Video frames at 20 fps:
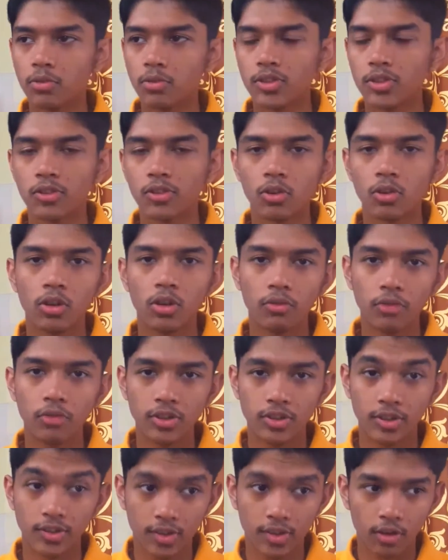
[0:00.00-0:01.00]
which
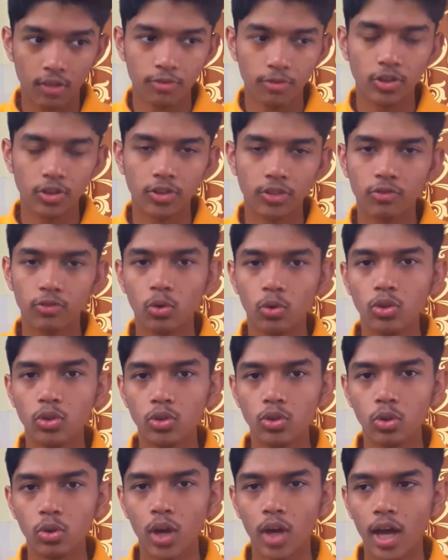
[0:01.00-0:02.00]
has come for this phone.
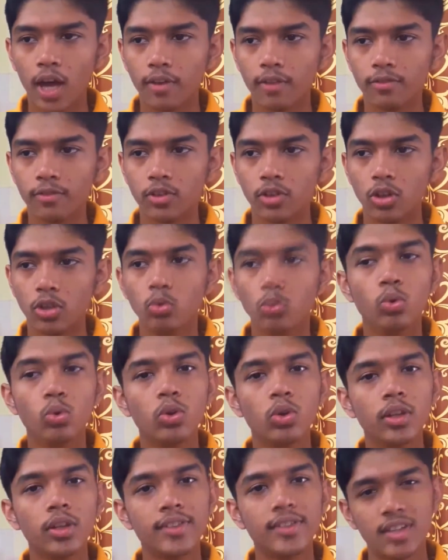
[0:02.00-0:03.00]
You have the
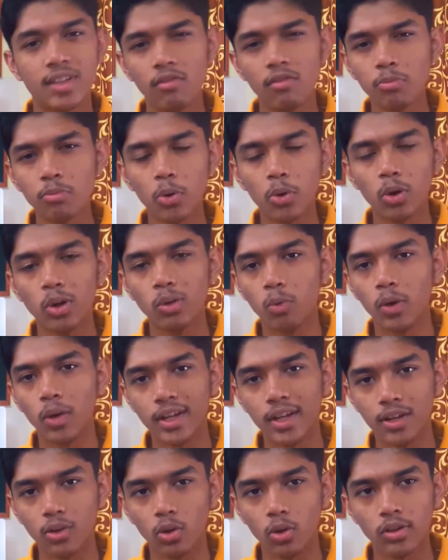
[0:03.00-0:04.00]
Nougat
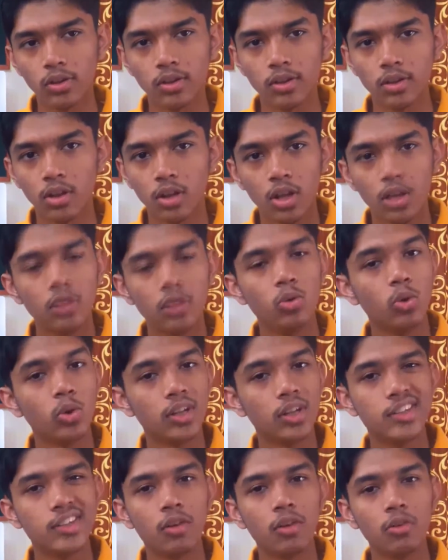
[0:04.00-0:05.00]
7.1 and not
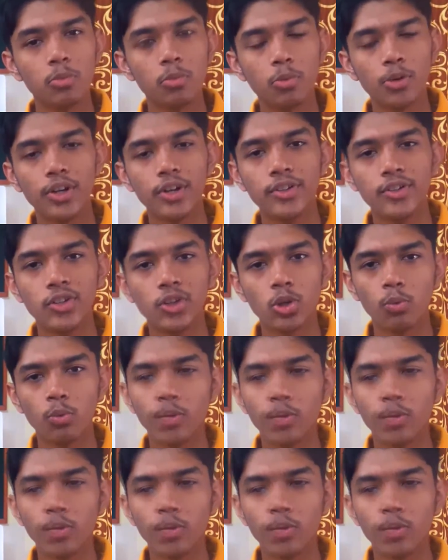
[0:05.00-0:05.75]
Nougat 7.0.